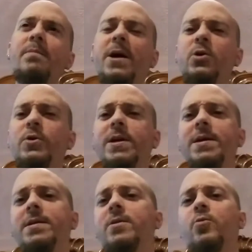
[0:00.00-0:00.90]
Michael
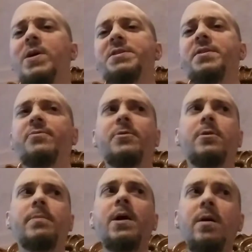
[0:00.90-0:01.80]
Keaton and the rest of the
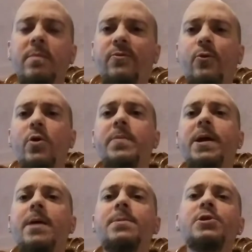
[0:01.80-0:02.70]
film before he
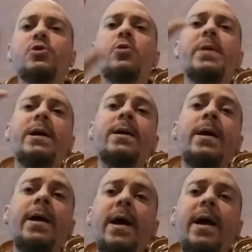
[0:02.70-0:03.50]
became the snowman,